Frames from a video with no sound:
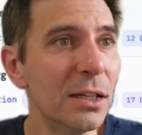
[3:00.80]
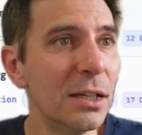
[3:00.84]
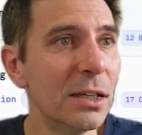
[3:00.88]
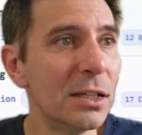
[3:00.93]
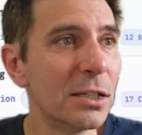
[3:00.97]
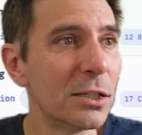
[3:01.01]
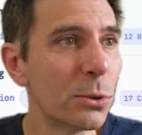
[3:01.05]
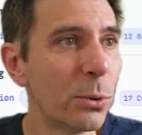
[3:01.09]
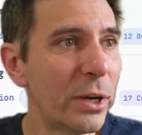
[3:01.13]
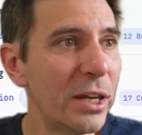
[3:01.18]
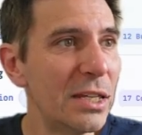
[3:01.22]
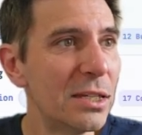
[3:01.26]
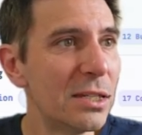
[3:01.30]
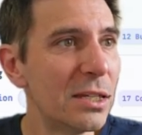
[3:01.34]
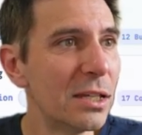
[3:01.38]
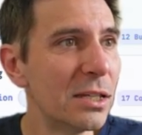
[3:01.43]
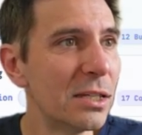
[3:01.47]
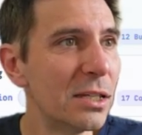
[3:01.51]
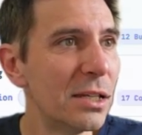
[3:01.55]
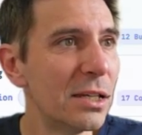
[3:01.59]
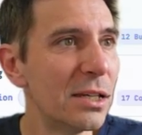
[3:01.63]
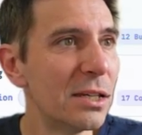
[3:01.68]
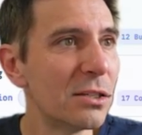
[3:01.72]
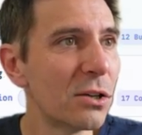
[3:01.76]

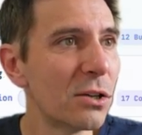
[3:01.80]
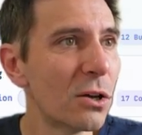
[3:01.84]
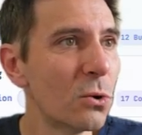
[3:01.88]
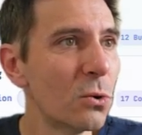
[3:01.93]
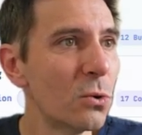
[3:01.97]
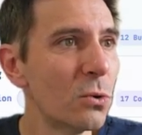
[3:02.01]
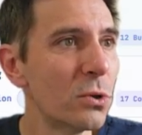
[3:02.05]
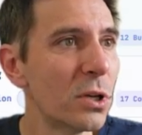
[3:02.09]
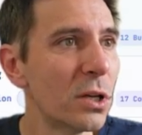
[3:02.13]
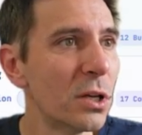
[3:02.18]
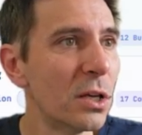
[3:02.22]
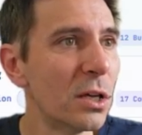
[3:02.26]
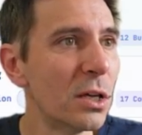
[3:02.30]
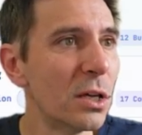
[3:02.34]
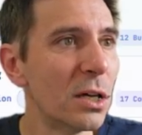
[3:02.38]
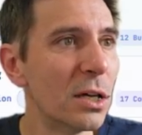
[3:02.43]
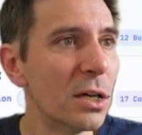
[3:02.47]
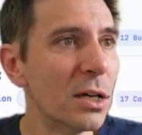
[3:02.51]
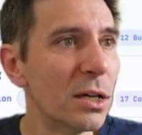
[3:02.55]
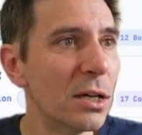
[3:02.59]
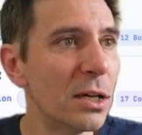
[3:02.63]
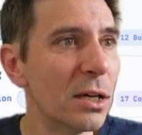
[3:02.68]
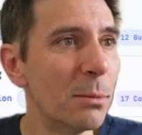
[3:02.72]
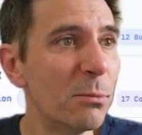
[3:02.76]
26 years old,
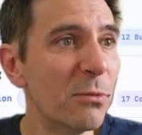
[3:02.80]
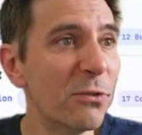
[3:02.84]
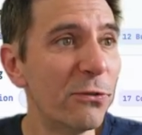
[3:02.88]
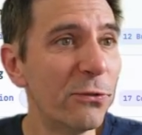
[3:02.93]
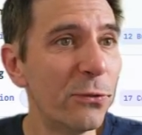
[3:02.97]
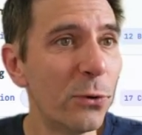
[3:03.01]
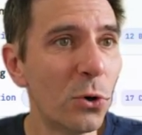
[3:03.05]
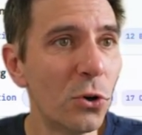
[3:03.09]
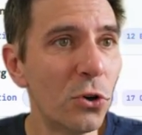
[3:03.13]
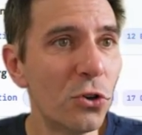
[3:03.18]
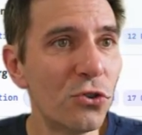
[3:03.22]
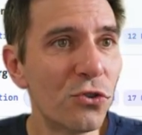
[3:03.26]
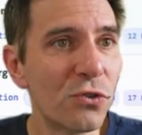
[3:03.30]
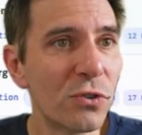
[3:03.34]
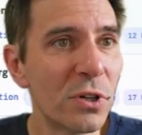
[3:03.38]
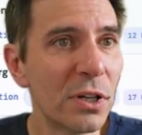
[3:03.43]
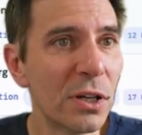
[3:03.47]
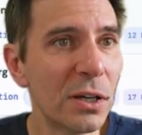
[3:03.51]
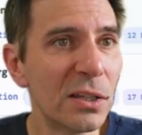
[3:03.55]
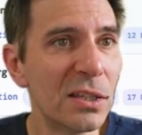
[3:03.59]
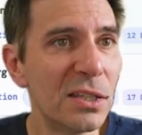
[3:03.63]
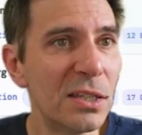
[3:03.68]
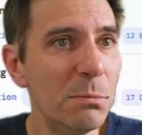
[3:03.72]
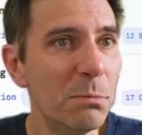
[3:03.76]

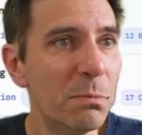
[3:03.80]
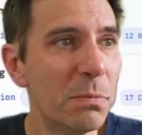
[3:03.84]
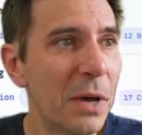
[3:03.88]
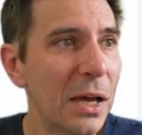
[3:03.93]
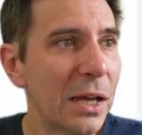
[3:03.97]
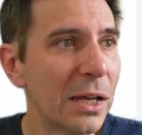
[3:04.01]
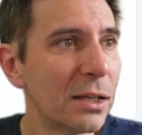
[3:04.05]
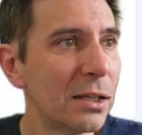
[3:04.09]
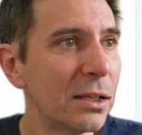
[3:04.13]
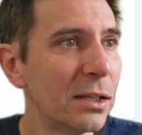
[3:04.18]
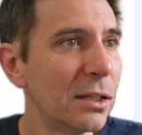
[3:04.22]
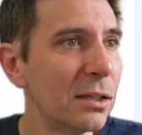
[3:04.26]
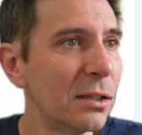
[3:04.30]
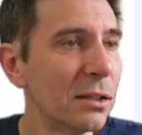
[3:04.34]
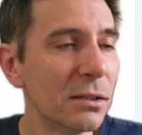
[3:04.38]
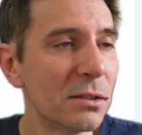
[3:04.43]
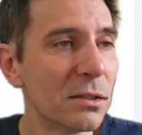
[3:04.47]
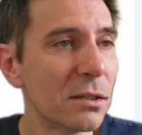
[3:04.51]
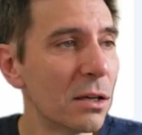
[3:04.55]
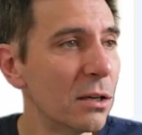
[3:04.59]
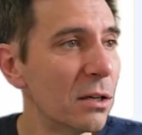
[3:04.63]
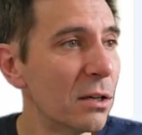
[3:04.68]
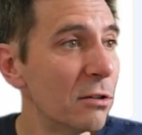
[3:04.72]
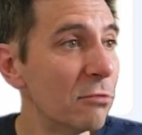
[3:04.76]
490
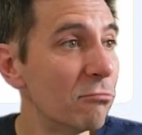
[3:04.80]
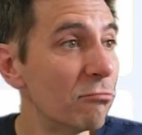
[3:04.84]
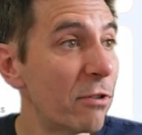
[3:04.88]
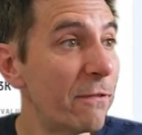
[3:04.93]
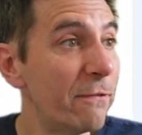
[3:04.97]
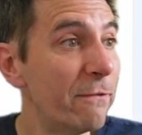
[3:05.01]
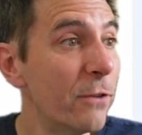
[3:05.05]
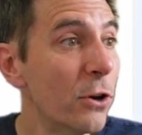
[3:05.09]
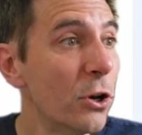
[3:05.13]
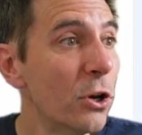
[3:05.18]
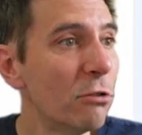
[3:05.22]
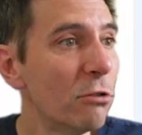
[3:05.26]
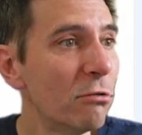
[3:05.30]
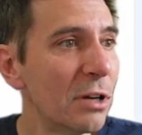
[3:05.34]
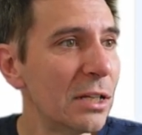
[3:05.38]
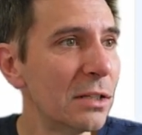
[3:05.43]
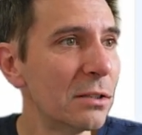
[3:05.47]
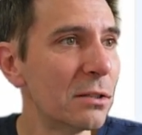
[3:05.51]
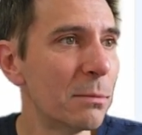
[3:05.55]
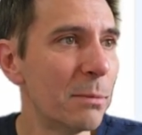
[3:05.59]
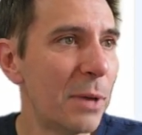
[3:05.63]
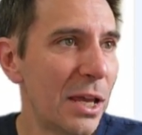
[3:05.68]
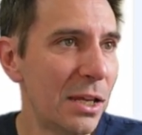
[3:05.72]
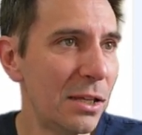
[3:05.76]
backlinks, referring
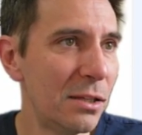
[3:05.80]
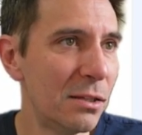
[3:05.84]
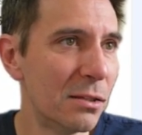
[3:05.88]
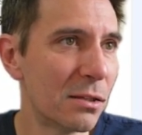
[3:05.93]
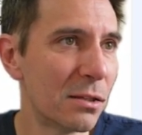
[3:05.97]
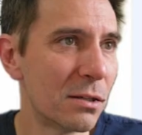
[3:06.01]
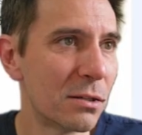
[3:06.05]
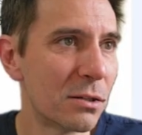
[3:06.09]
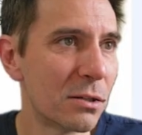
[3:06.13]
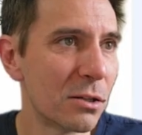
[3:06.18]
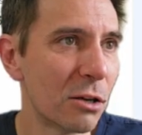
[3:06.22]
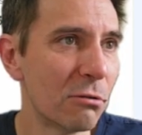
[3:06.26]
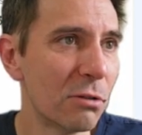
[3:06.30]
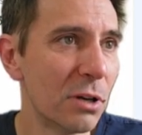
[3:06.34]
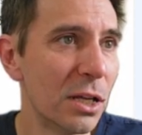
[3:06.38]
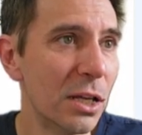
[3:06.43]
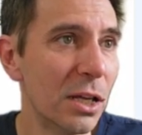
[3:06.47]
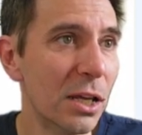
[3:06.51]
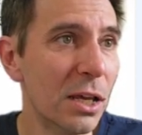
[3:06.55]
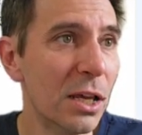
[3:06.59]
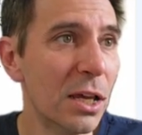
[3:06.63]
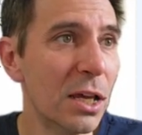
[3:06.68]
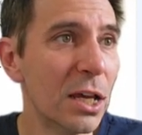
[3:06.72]
domains, sorry.